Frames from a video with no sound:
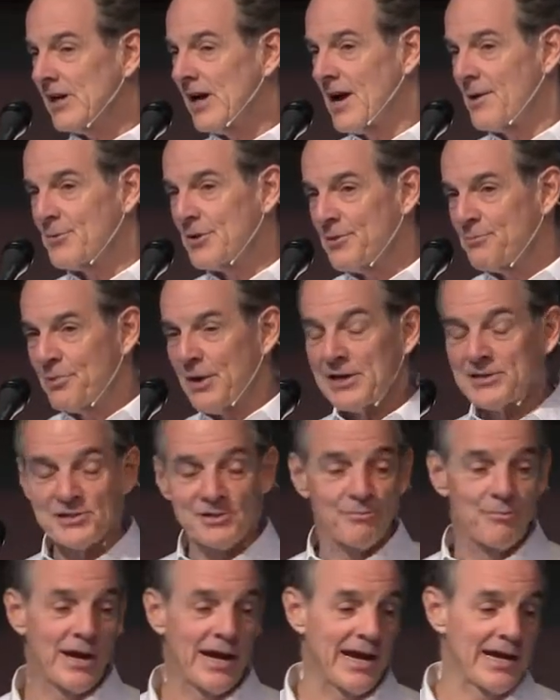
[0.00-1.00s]
I'm an
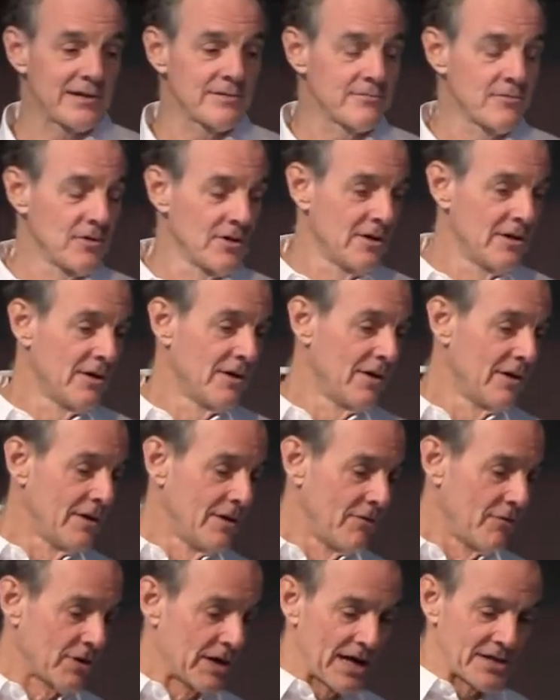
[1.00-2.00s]
impatient man.
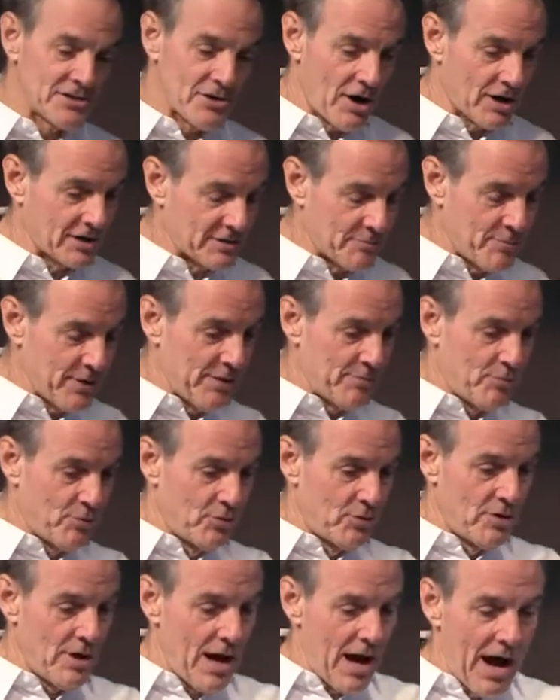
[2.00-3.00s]
When I talk to people,